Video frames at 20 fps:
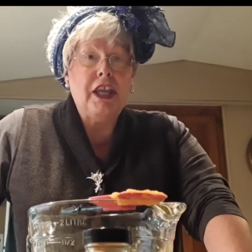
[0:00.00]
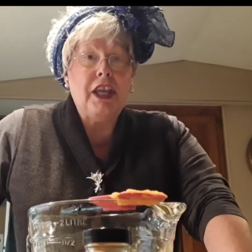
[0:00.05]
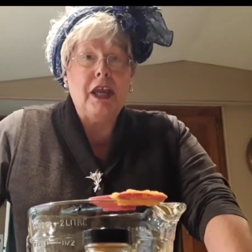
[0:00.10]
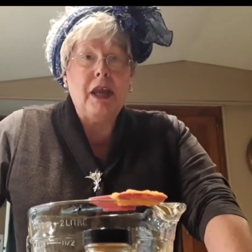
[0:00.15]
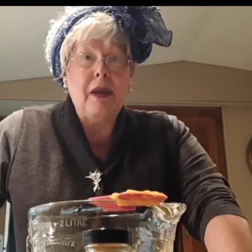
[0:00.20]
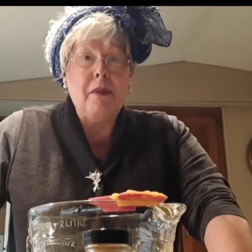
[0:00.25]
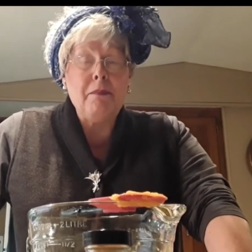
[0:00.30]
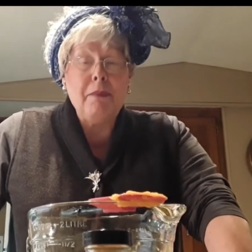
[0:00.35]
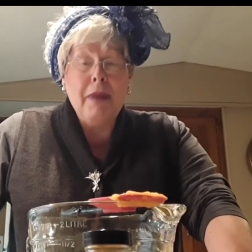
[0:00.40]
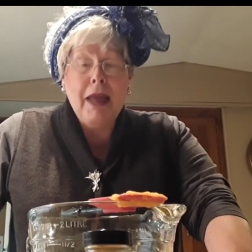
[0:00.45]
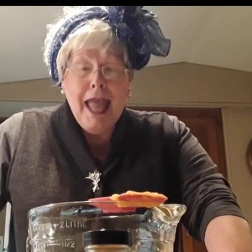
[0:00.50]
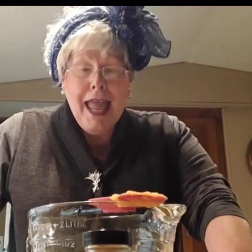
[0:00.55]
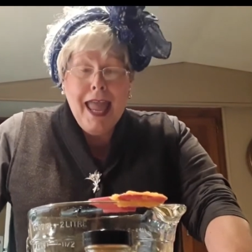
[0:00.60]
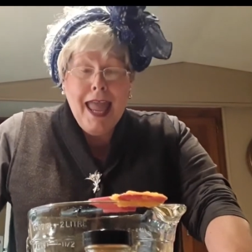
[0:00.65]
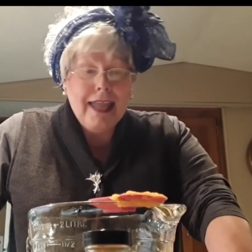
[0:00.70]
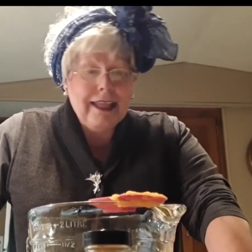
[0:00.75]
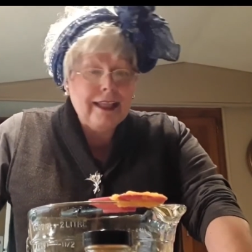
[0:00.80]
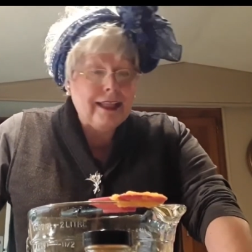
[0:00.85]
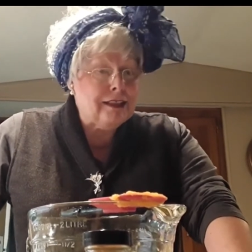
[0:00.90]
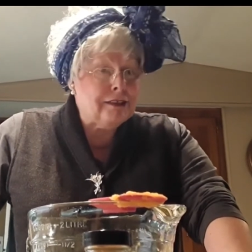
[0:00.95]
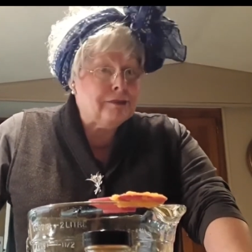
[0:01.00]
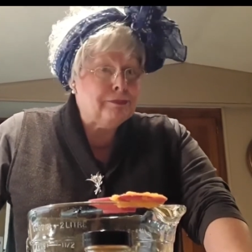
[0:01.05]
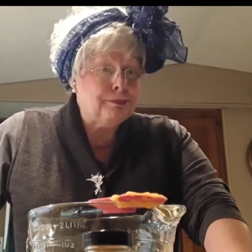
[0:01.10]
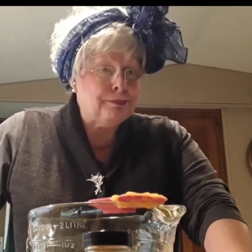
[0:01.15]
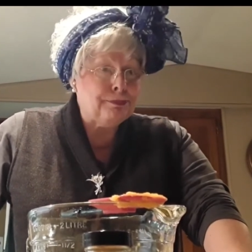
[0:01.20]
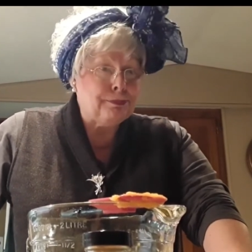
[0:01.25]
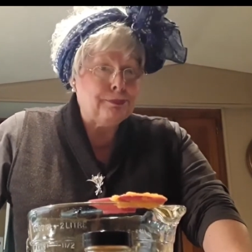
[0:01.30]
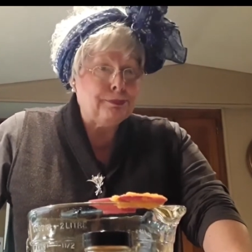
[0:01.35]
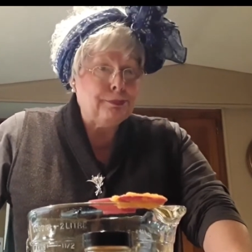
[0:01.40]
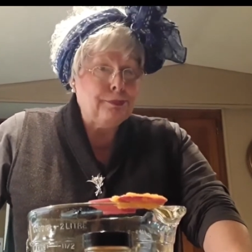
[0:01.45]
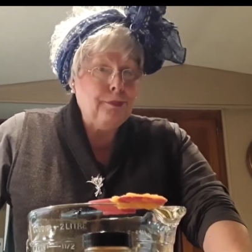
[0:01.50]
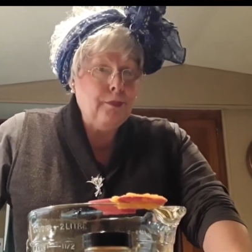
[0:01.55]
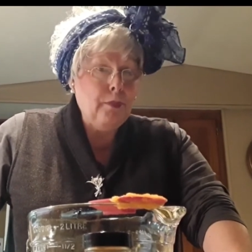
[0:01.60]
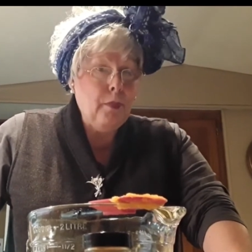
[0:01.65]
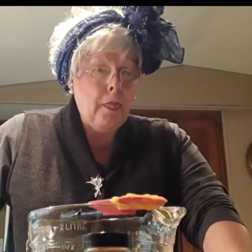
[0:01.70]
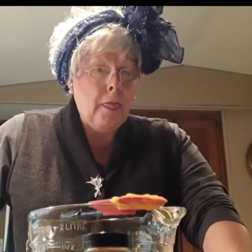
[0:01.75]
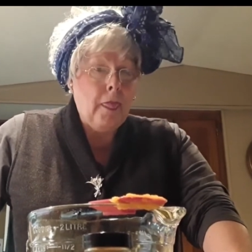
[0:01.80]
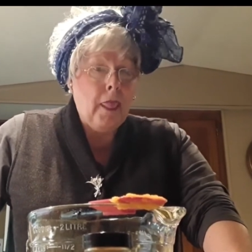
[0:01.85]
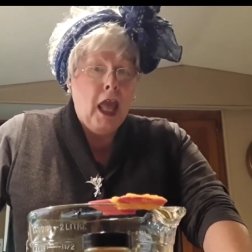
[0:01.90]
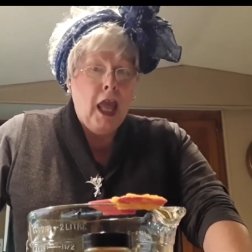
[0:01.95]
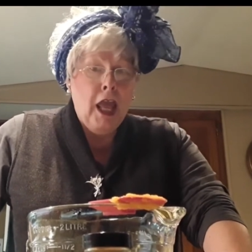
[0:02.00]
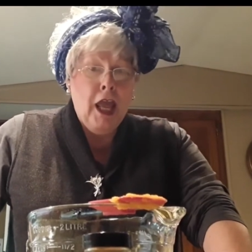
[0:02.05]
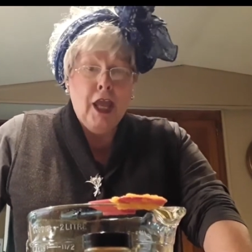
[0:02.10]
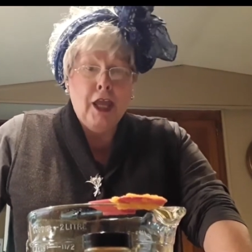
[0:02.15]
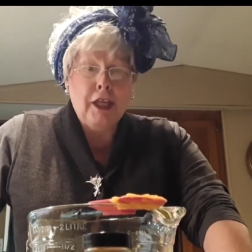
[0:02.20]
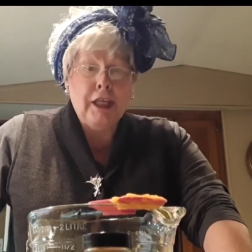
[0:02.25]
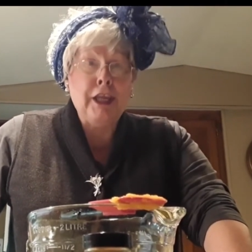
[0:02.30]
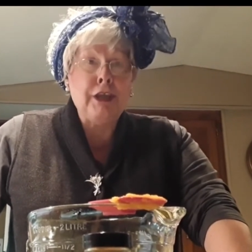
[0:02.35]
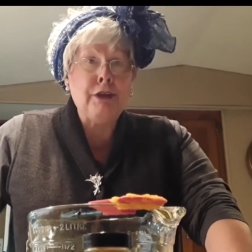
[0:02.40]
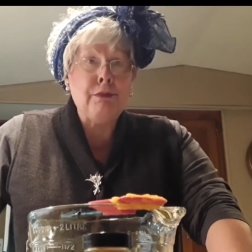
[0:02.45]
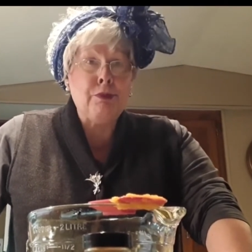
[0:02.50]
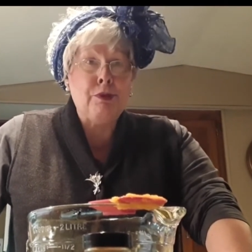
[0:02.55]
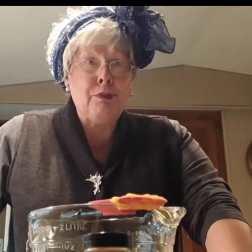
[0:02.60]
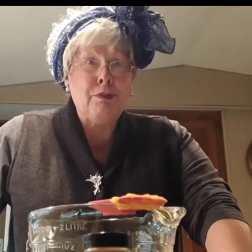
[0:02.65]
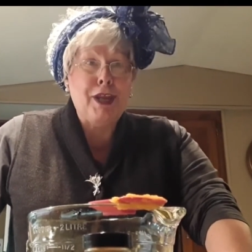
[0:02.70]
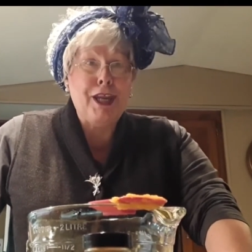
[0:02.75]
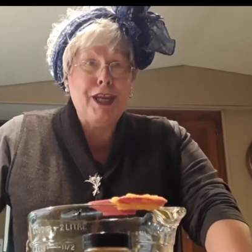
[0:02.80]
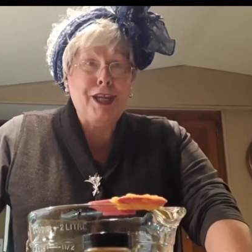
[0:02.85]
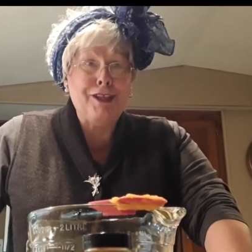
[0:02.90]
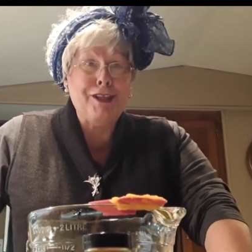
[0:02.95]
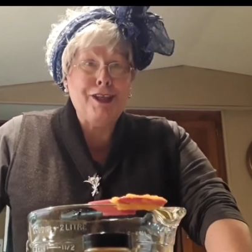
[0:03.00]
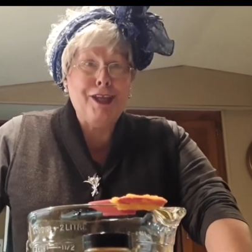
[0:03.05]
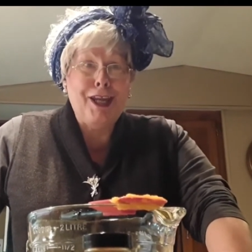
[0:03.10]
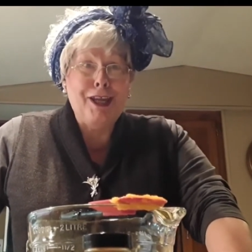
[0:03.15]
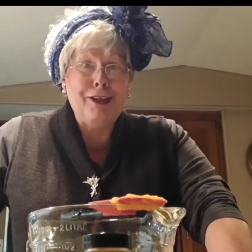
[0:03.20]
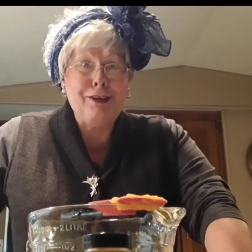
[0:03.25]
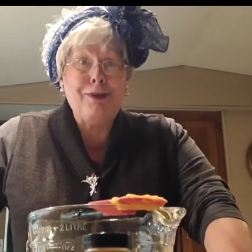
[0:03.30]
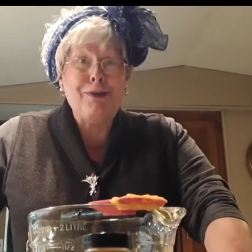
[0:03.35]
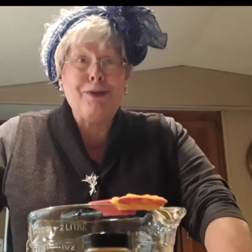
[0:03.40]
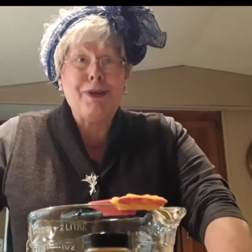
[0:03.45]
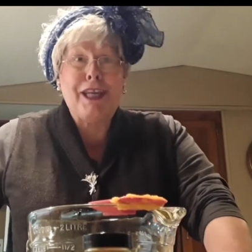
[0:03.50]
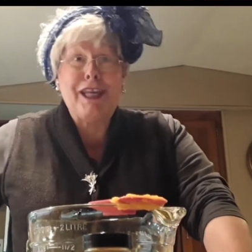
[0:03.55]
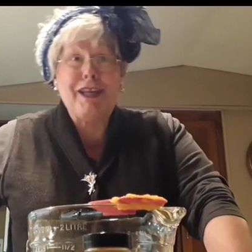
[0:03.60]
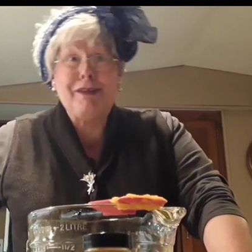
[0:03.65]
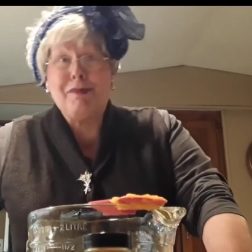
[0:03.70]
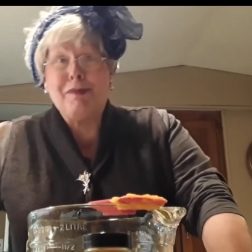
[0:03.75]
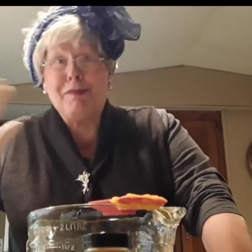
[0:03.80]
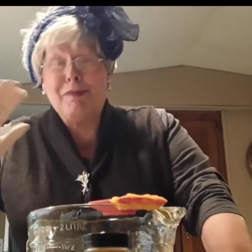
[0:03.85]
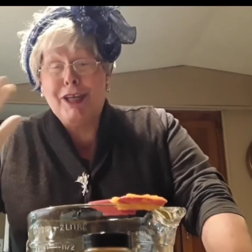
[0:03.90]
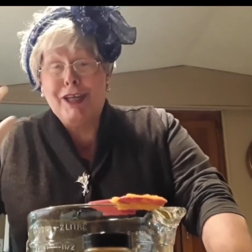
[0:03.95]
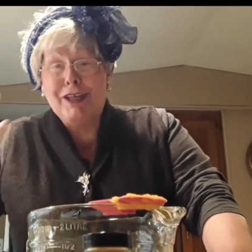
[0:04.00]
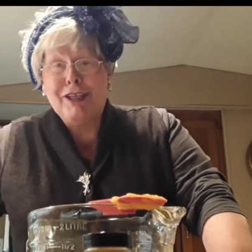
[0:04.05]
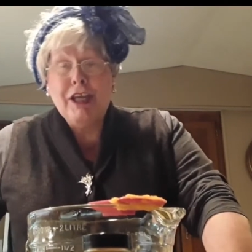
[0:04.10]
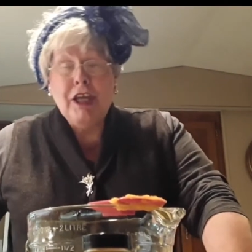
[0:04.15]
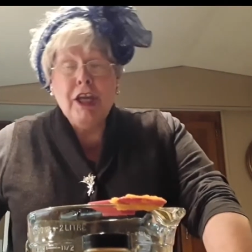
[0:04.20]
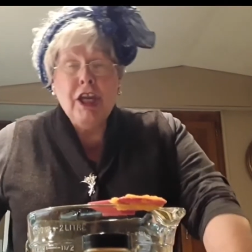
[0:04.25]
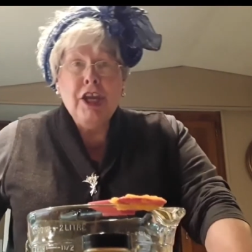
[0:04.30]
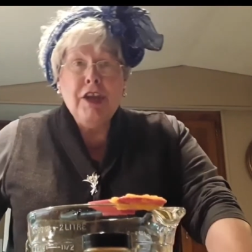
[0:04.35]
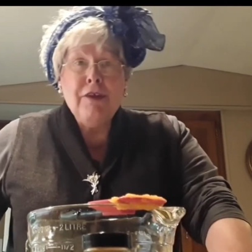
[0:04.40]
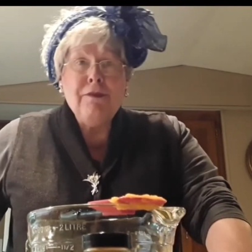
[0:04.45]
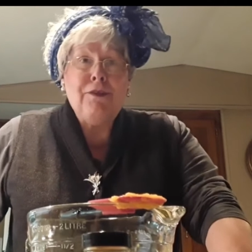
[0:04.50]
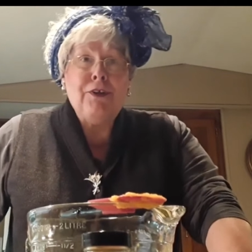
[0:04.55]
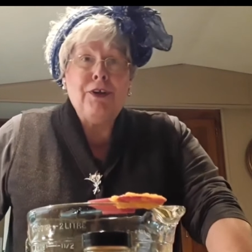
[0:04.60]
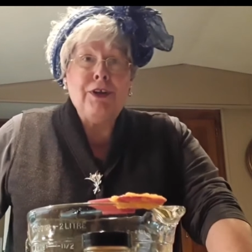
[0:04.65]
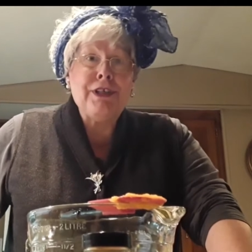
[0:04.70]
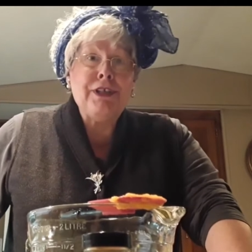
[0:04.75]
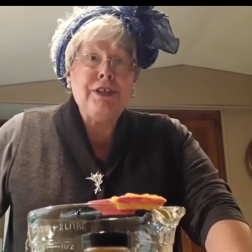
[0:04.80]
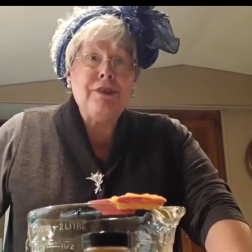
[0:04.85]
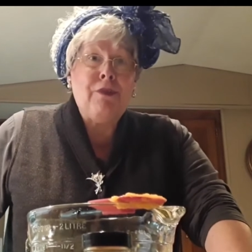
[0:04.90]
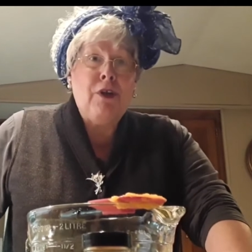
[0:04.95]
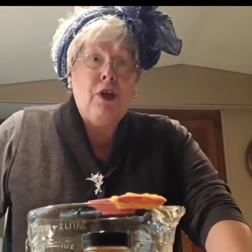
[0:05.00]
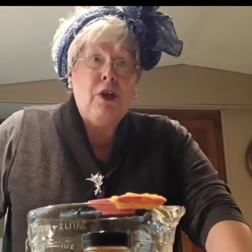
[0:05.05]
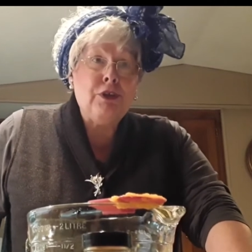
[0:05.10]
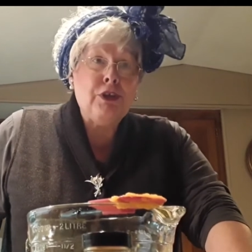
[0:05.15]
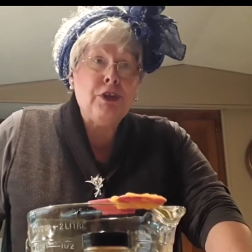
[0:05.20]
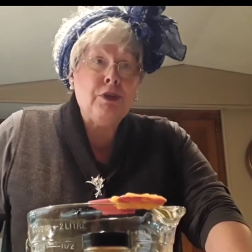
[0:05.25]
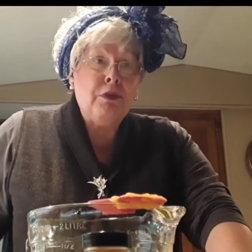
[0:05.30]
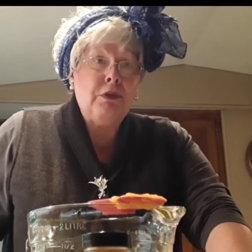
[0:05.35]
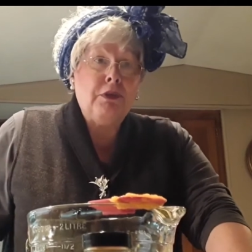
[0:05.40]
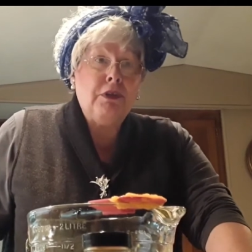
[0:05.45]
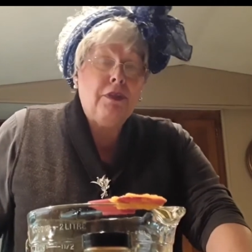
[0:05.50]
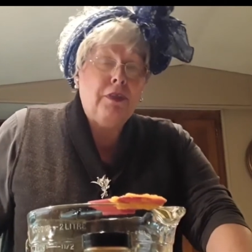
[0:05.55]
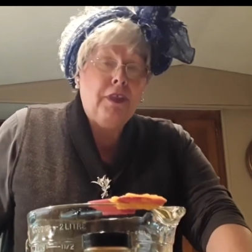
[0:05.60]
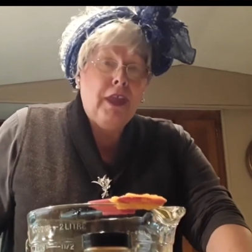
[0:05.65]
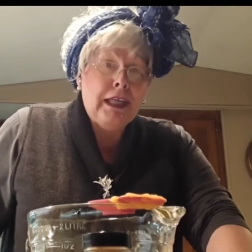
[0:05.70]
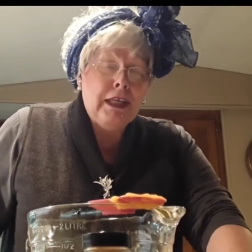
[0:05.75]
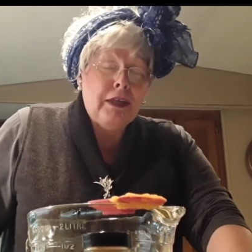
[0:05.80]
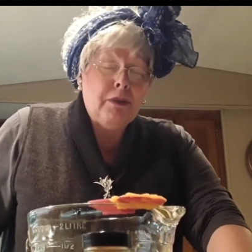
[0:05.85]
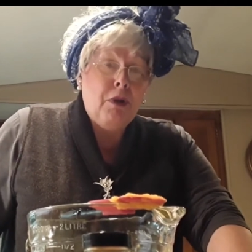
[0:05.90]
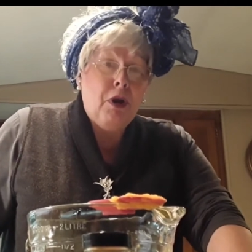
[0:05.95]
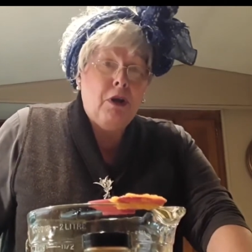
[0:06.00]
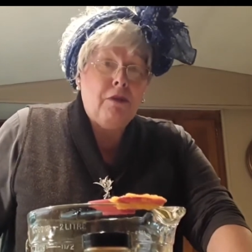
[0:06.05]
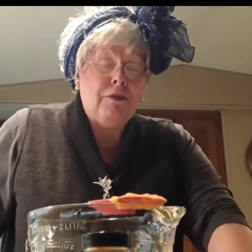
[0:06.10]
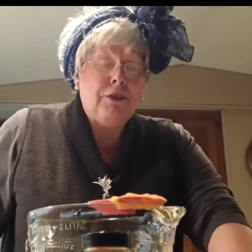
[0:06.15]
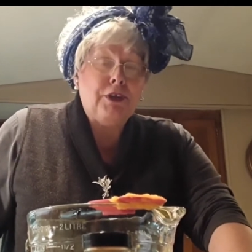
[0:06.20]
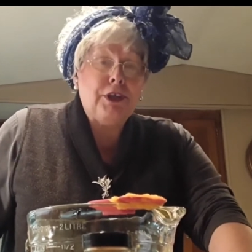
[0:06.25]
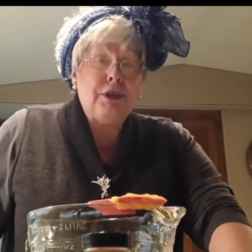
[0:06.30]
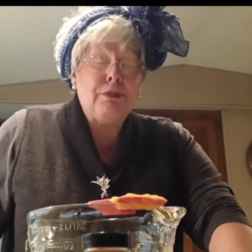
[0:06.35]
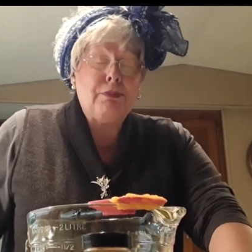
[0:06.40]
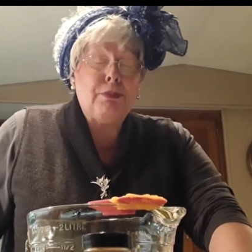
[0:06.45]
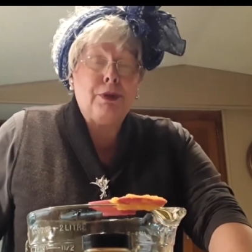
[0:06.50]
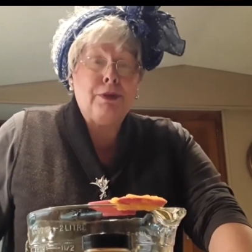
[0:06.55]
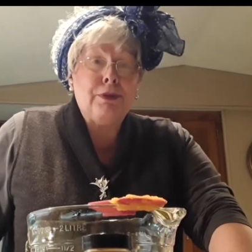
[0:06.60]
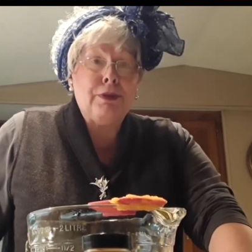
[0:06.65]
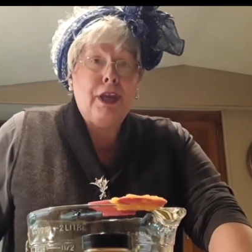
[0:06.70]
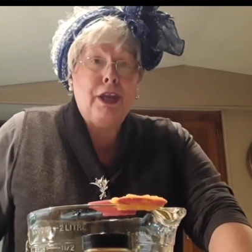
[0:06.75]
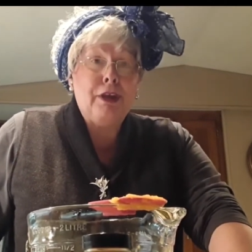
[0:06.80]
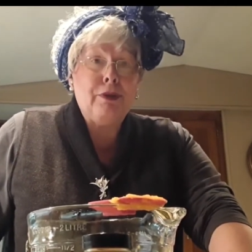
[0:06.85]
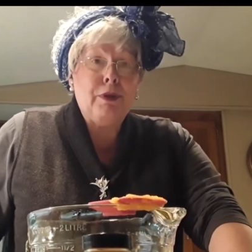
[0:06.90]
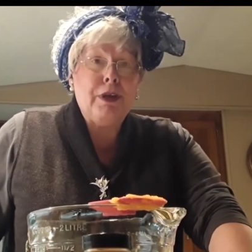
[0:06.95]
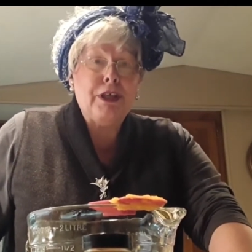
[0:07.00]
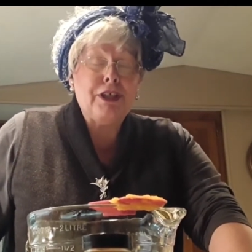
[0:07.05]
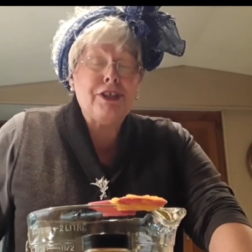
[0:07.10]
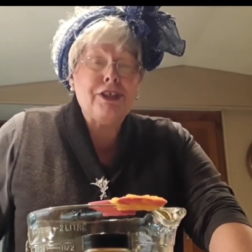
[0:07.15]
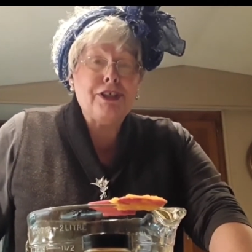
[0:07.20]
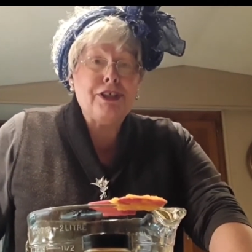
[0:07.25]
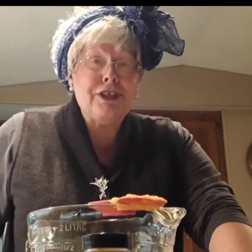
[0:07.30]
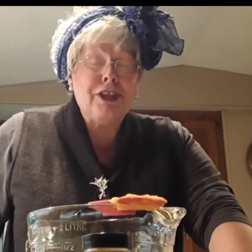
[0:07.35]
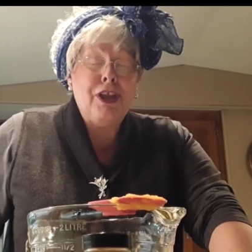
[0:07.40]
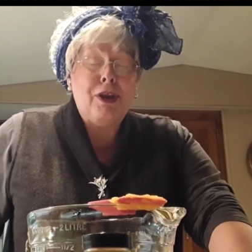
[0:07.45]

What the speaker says: I'm back. Cameraman. Hello, cameraman. Mm. First of all, you want to thank them all for your birthday wishes.